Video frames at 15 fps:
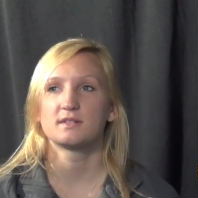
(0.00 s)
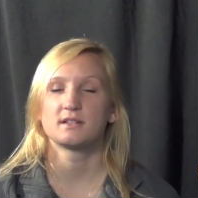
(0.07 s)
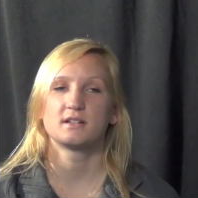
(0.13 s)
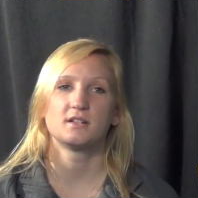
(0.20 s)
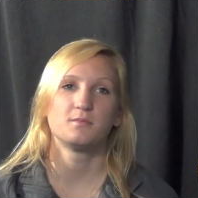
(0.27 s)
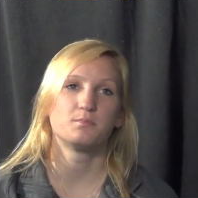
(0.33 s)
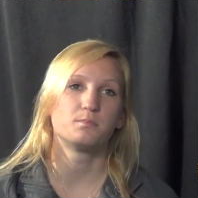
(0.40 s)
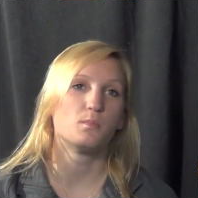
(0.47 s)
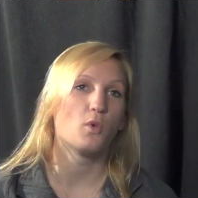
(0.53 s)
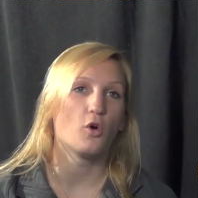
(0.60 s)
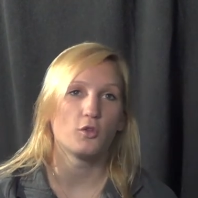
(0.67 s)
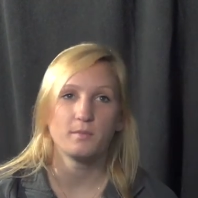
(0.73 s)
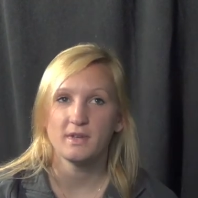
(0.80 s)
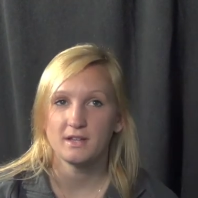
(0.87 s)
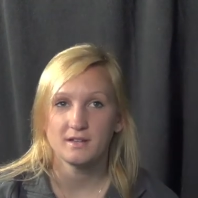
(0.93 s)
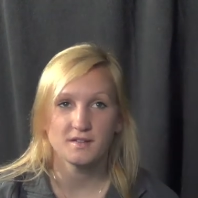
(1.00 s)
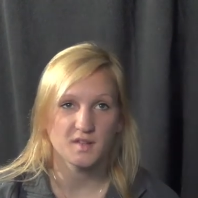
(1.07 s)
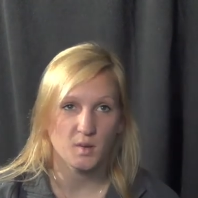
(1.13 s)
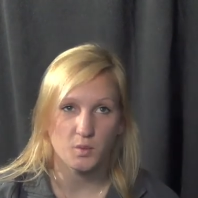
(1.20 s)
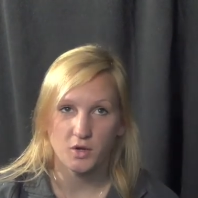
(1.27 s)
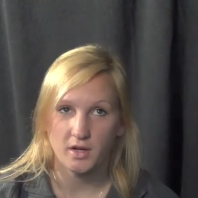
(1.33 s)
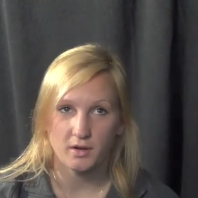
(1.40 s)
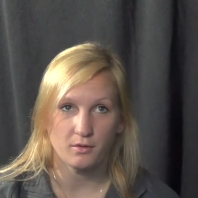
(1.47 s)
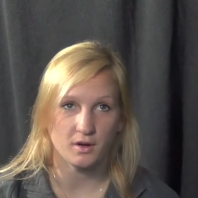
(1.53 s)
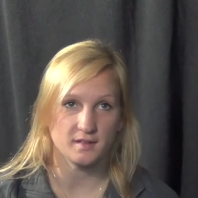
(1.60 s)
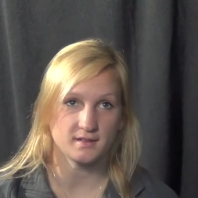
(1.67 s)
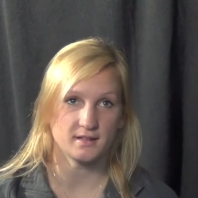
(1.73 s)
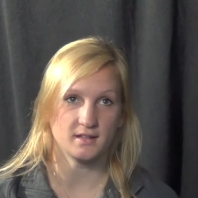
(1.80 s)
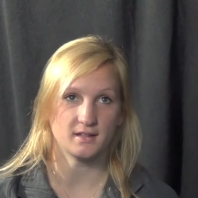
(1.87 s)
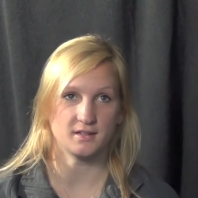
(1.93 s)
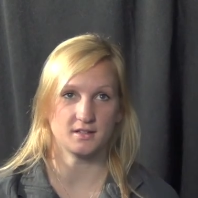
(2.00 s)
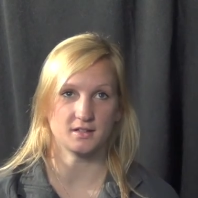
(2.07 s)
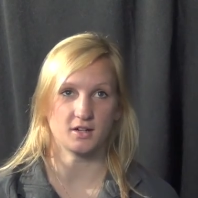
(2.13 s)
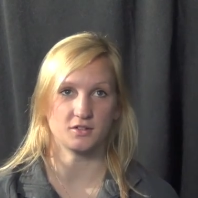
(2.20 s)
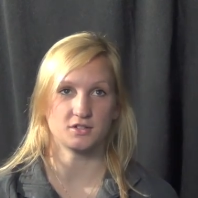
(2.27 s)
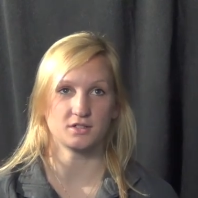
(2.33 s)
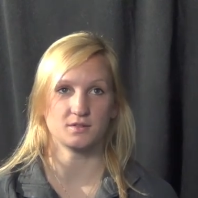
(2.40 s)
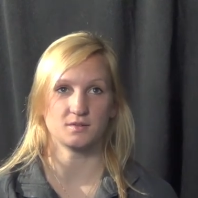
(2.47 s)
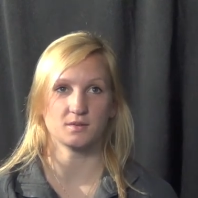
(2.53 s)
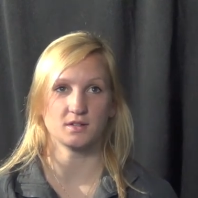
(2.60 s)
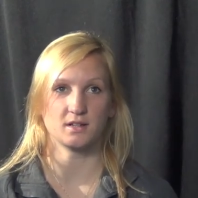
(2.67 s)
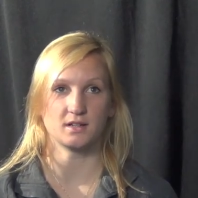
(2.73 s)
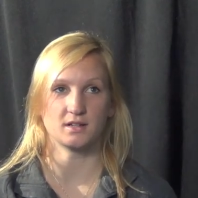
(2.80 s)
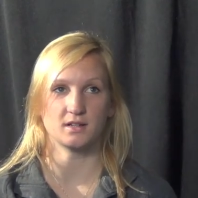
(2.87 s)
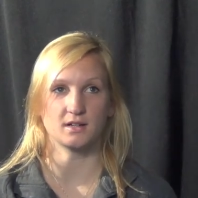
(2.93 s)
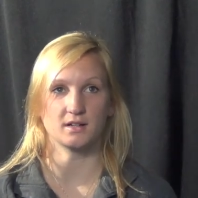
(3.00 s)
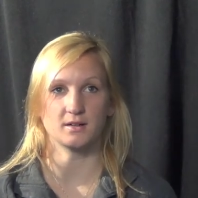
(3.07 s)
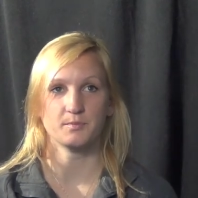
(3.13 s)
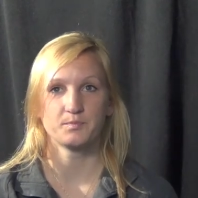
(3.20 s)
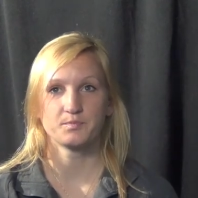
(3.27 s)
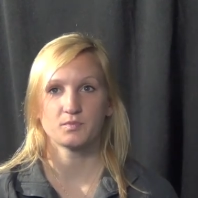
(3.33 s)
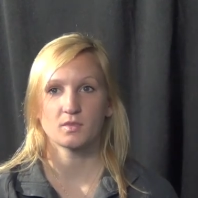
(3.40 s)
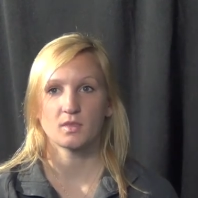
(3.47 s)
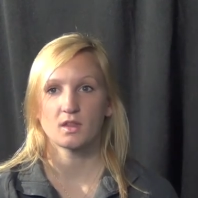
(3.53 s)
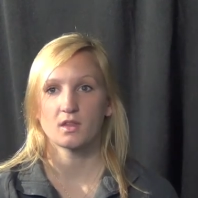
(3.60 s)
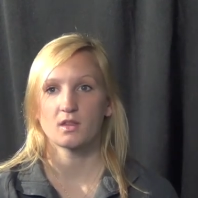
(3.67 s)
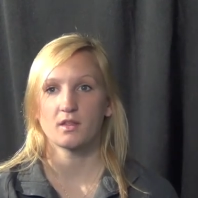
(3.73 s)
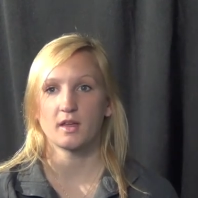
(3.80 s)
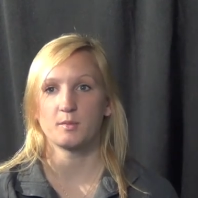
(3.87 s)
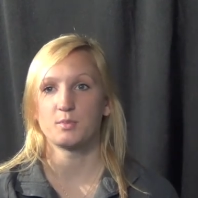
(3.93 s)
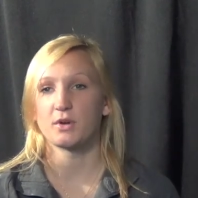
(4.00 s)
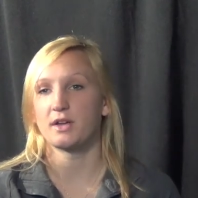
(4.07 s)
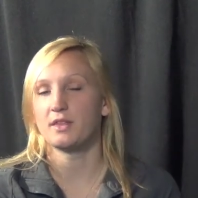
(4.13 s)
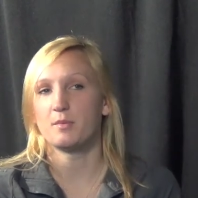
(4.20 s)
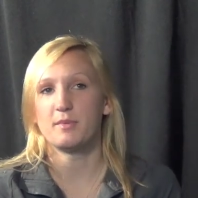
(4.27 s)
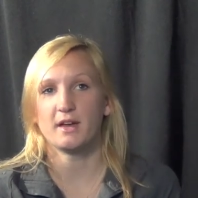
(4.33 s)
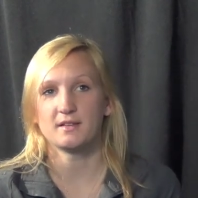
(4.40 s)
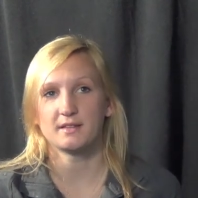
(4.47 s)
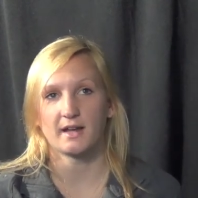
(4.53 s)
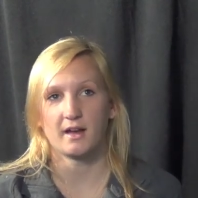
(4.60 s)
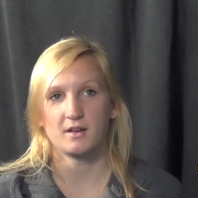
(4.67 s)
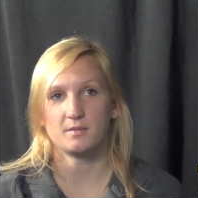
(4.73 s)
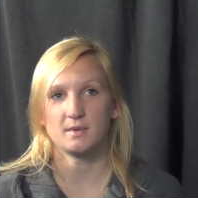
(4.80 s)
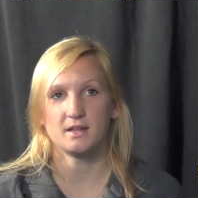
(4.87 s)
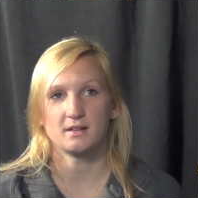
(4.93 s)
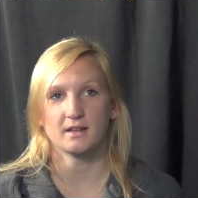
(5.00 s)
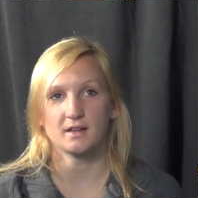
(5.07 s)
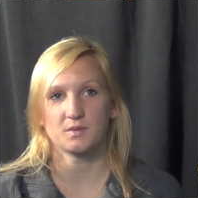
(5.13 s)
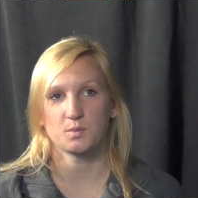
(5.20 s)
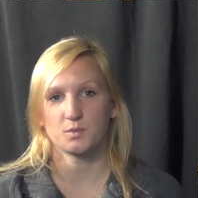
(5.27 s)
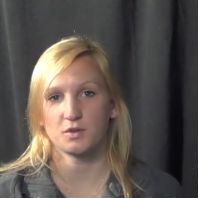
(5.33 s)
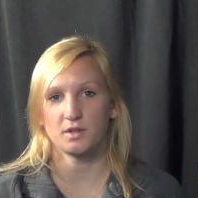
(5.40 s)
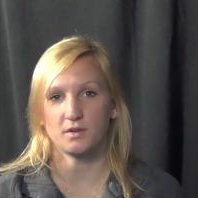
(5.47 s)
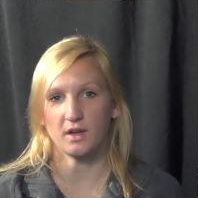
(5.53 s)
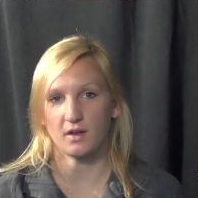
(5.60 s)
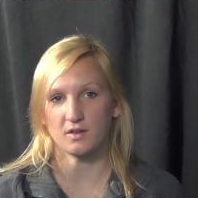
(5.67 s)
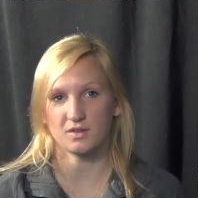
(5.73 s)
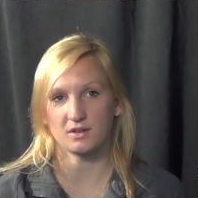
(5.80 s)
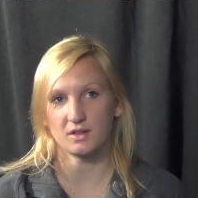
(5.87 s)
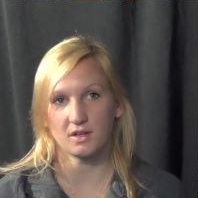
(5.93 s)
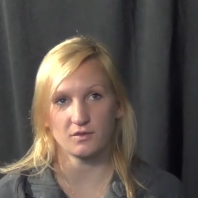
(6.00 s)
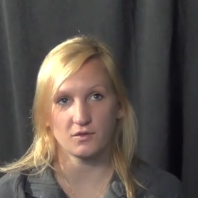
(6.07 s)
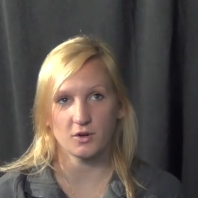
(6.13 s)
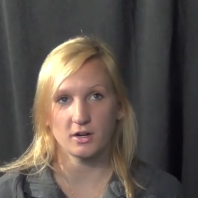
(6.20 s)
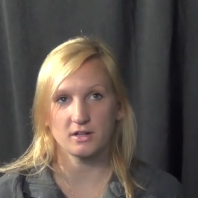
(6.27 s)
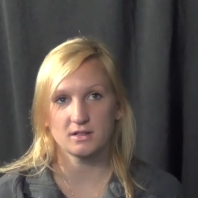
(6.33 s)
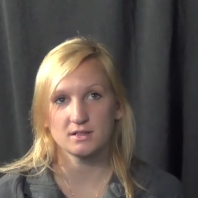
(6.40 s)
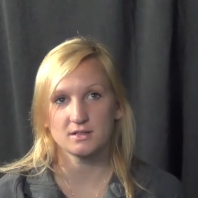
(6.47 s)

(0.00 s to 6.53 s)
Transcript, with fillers: going to mold me into someone I wasn't, you know. She was really going to like bring the best out of me, and that's really what I was looking for.